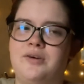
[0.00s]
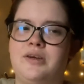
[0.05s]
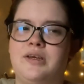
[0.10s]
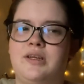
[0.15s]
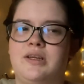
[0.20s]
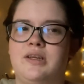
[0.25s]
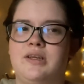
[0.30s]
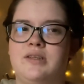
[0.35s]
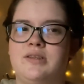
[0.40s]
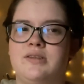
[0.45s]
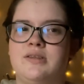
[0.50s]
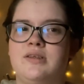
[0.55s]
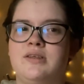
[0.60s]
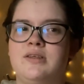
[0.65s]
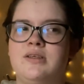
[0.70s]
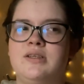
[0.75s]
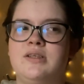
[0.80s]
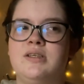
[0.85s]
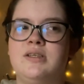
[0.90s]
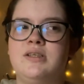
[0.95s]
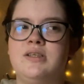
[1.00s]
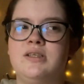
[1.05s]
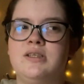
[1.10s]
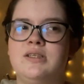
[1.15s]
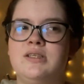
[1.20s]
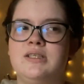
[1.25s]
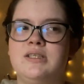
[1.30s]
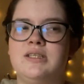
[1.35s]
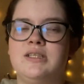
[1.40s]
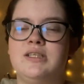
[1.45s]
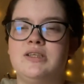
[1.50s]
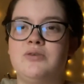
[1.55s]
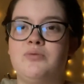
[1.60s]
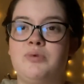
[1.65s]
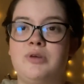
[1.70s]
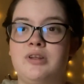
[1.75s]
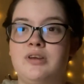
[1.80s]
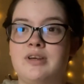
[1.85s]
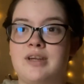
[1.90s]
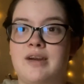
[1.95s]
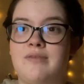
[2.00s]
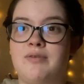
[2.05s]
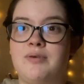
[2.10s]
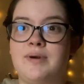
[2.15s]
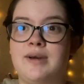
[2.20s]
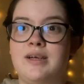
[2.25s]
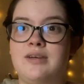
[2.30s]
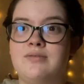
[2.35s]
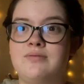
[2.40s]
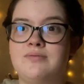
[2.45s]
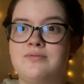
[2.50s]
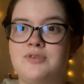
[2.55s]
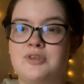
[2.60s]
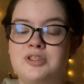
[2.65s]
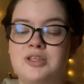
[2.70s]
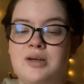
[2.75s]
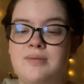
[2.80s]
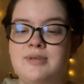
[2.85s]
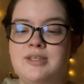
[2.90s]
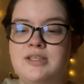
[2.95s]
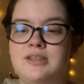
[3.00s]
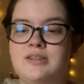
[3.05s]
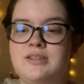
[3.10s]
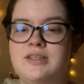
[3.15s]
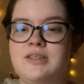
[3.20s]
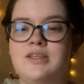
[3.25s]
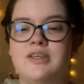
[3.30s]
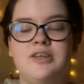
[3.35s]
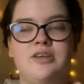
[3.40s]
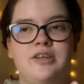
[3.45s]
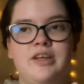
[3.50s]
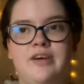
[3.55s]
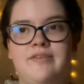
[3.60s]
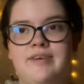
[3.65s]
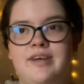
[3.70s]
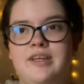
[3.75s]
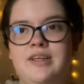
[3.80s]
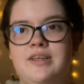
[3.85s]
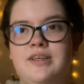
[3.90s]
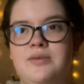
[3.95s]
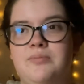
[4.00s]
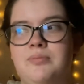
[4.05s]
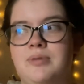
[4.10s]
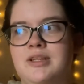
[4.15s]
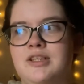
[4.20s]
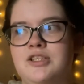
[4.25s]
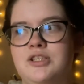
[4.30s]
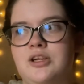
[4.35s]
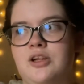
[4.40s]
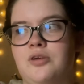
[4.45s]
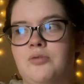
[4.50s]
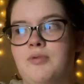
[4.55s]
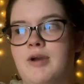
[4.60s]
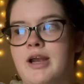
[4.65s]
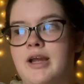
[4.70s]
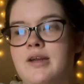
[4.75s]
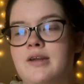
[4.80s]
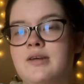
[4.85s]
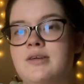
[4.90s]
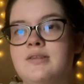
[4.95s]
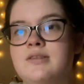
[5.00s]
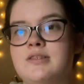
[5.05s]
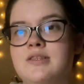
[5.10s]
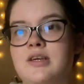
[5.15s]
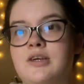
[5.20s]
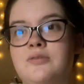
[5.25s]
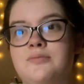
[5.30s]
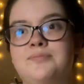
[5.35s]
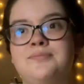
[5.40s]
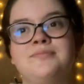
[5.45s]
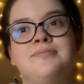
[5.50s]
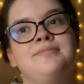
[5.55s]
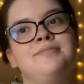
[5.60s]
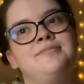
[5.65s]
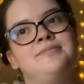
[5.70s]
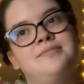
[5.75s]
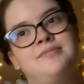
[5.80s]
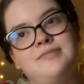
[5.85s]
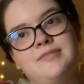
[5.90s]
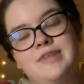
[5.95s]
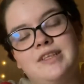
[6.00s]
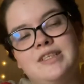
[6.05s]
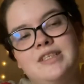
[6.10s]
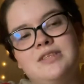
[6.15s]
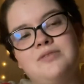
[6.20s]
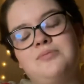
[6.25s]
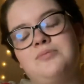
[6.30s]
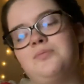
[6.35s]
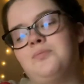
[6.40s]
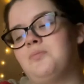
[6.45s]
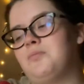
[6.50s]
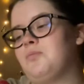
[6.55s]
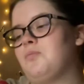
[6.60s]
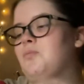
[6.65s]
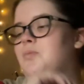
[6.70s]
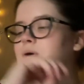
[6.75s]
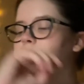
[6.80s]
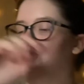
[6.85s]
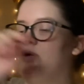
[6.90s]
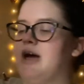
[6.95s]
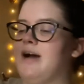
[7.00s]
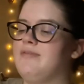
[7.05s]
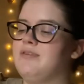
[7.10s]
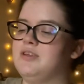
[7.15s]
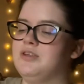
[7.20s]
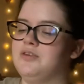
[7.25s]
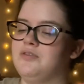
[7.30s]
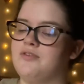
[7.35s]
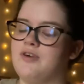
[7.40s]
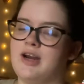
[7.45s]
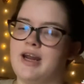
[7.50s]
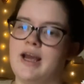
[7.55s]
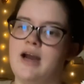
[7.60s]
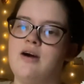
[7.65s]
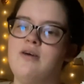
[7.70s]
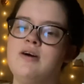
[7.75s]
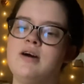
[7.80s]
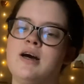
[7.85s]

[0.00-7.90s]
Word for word: And we looked everywhere for strawberry gelatin. Could not find any but the Jell-O brand. So this is what we'll have to do for now.